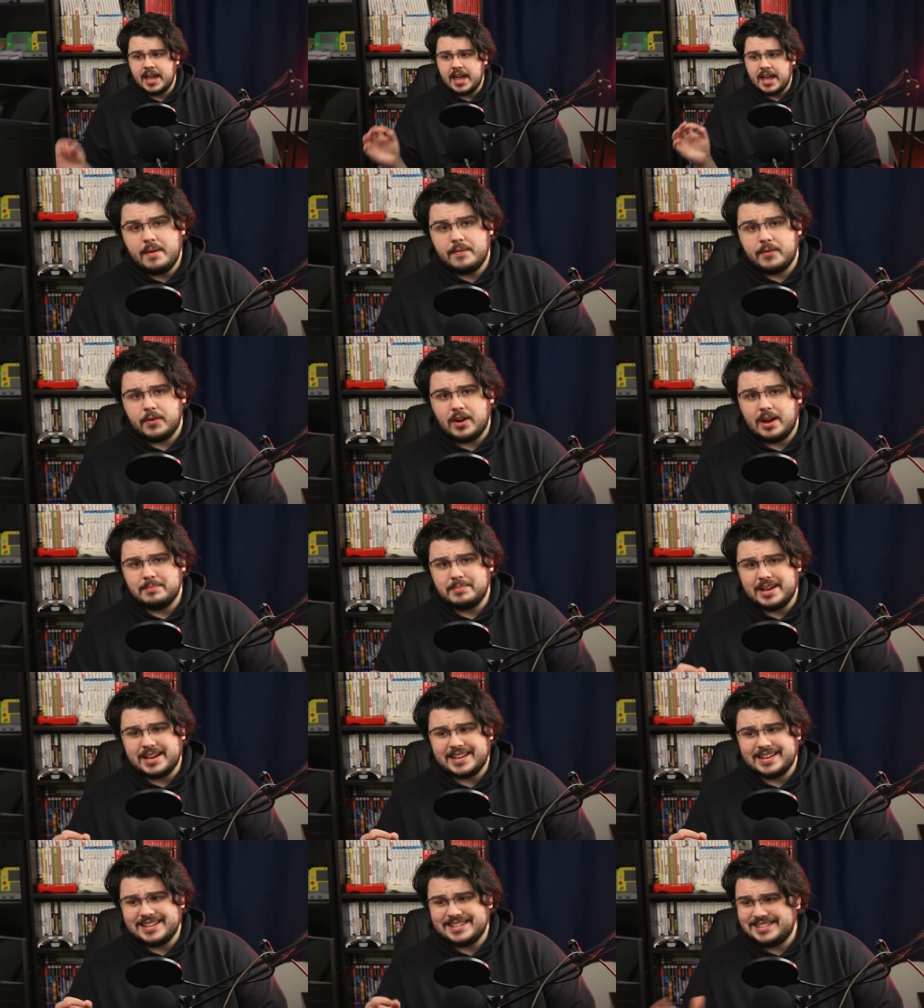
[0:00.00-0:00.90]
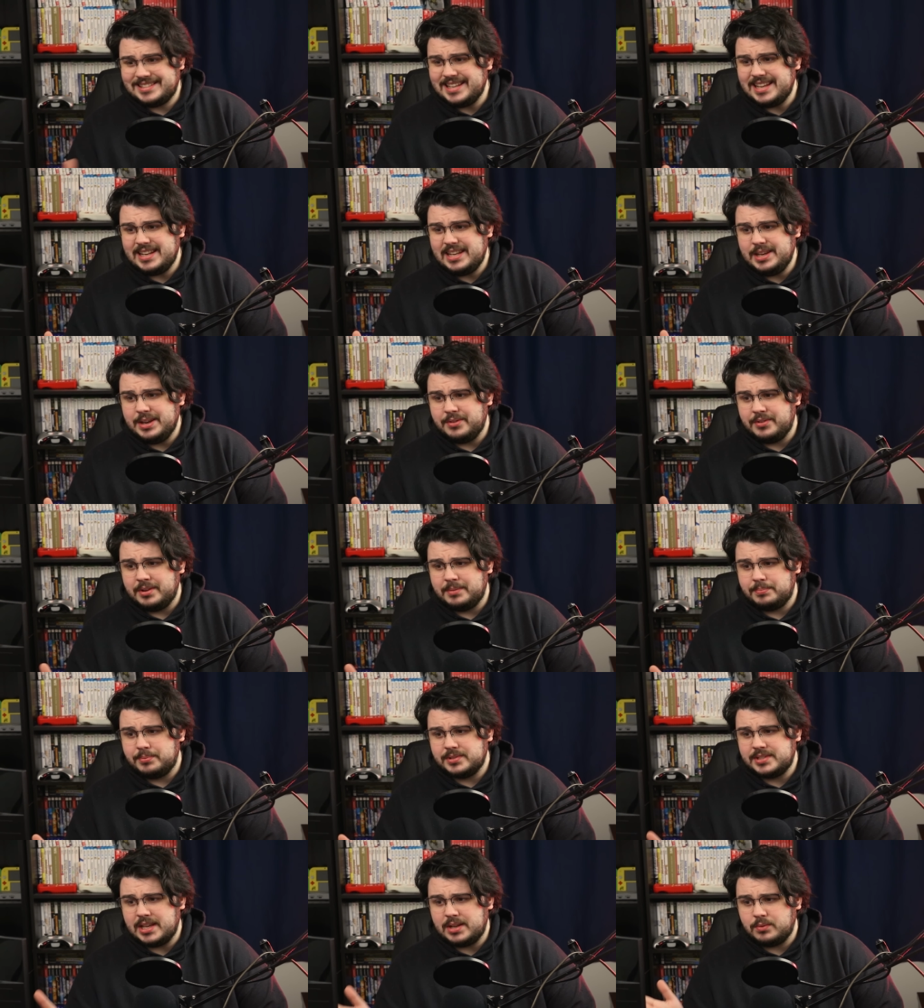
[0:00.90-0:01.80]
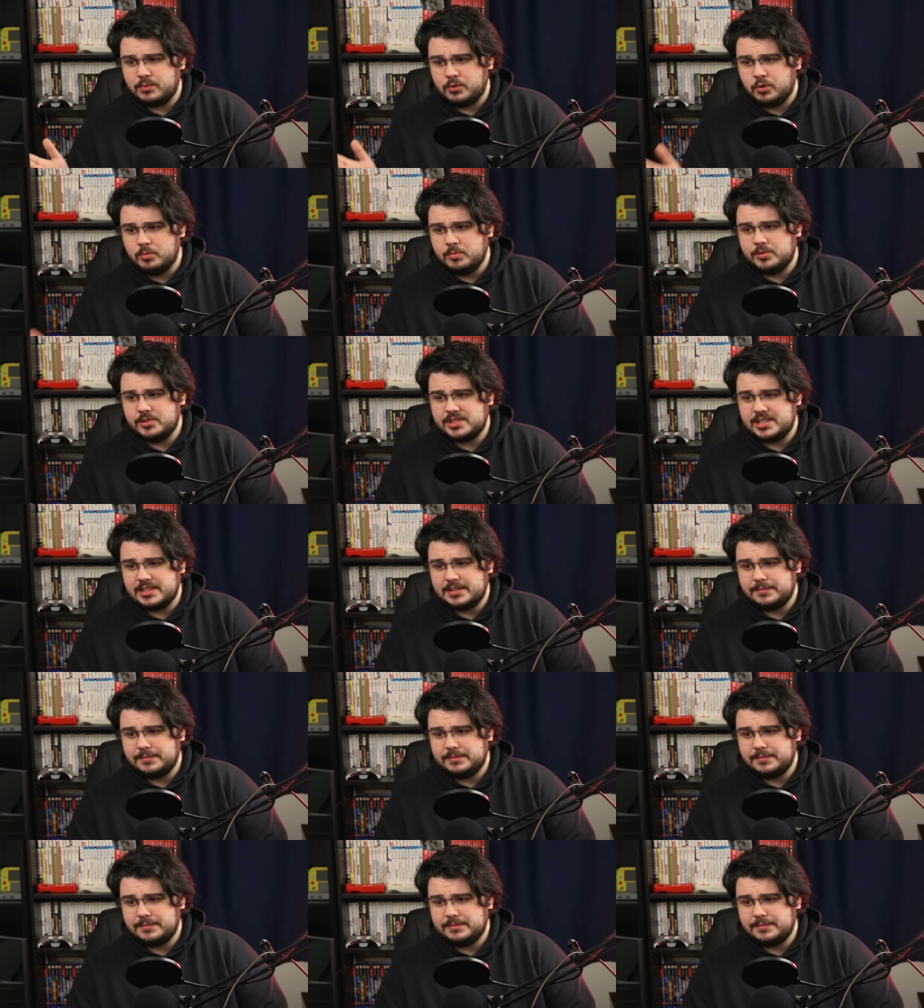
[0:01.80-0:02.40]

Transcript: However, I'm not going to sit here and present rumors